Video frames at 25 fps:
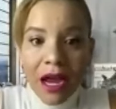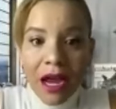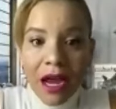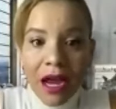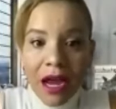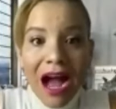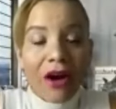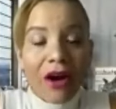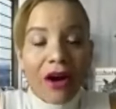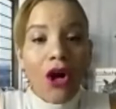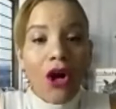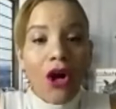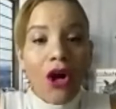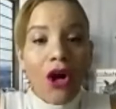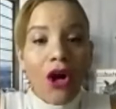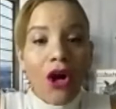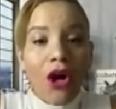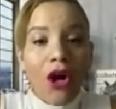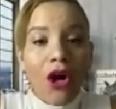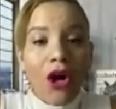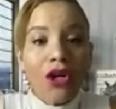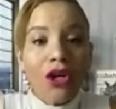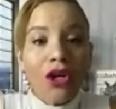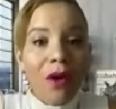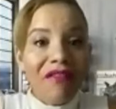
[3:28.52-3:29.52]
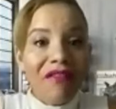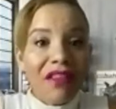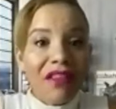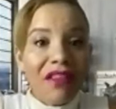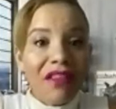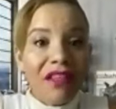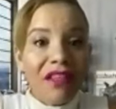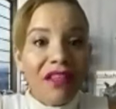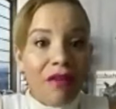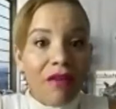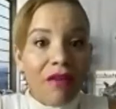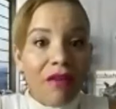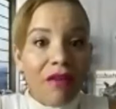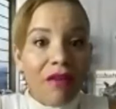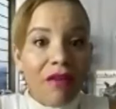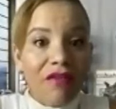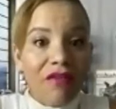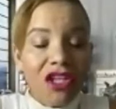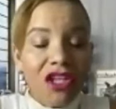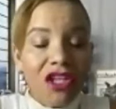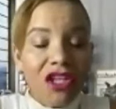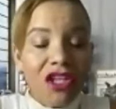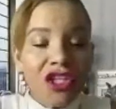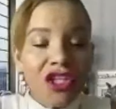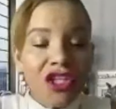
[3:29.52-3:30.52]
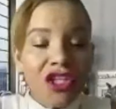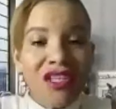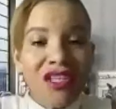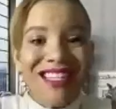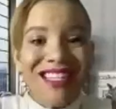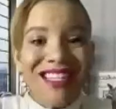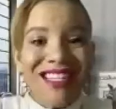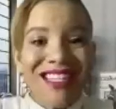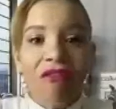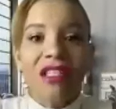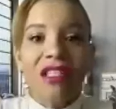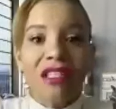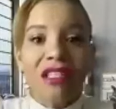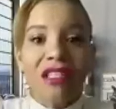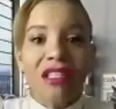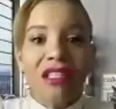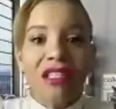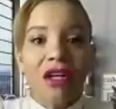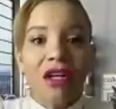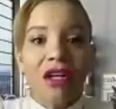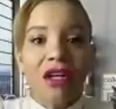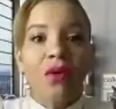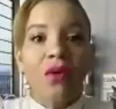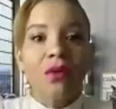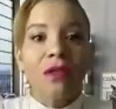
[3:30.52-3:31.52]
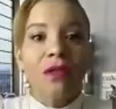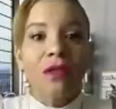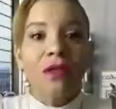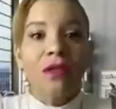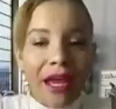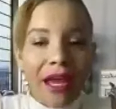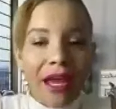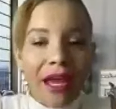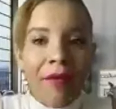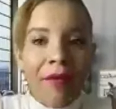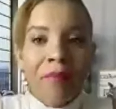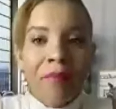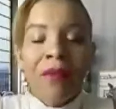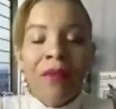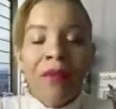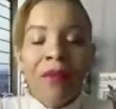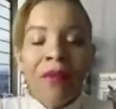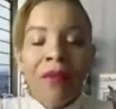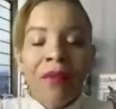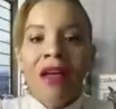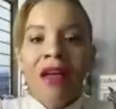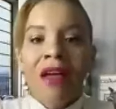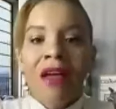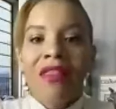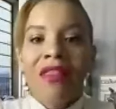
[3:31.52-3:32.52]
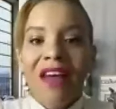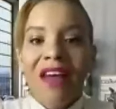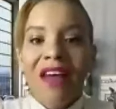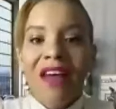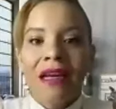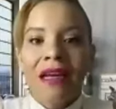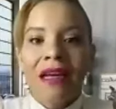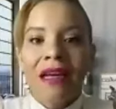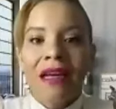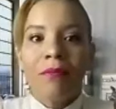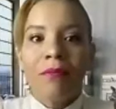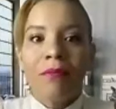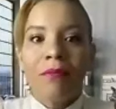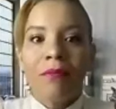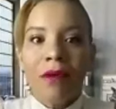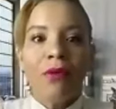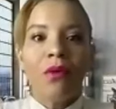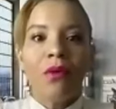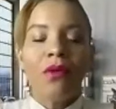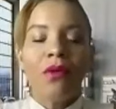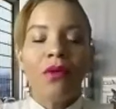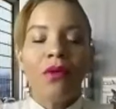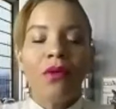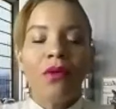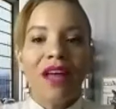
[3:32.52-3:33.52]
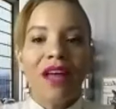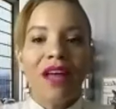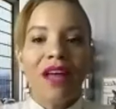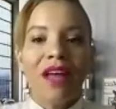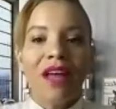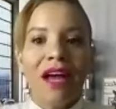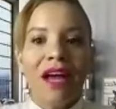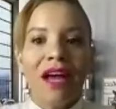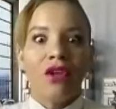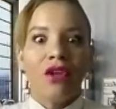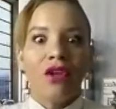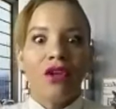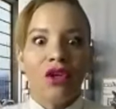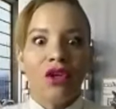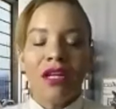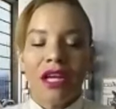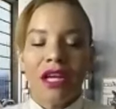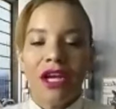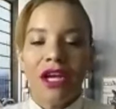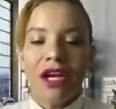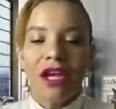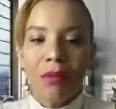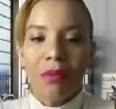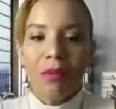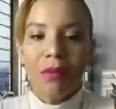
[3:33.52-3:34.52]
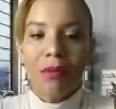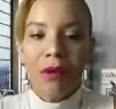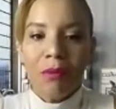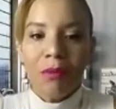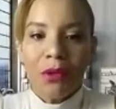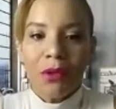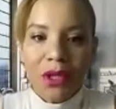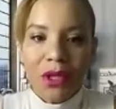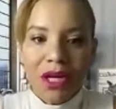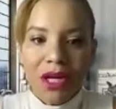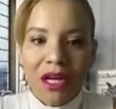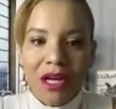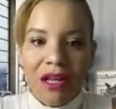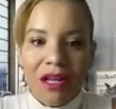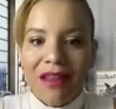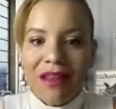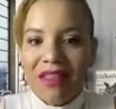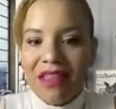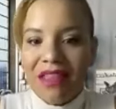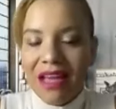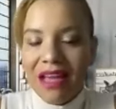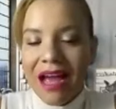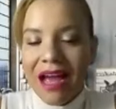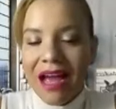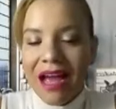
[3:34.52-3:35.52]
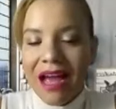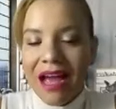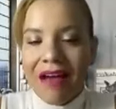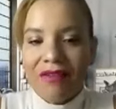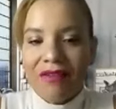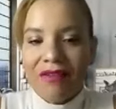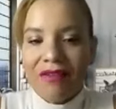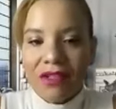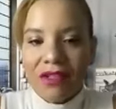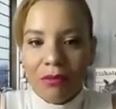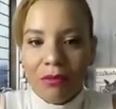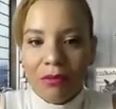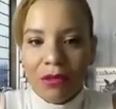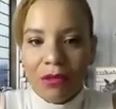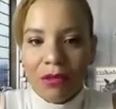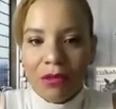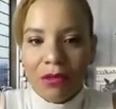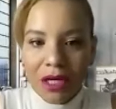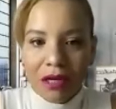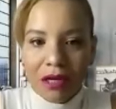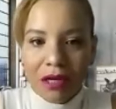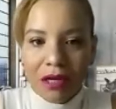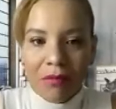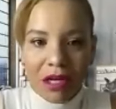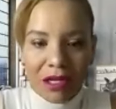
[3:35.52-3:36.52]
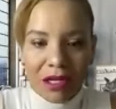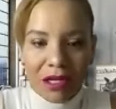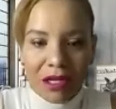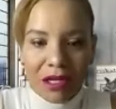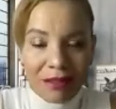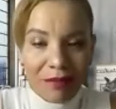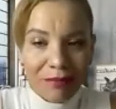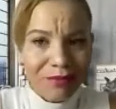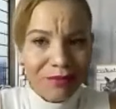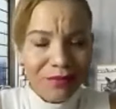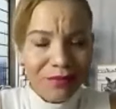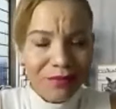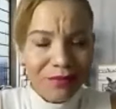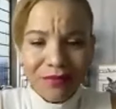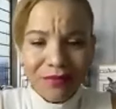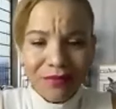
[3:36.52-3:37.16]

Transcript: How are you having these conversations every single day? that people that you need to get your people to training that they have to come to training because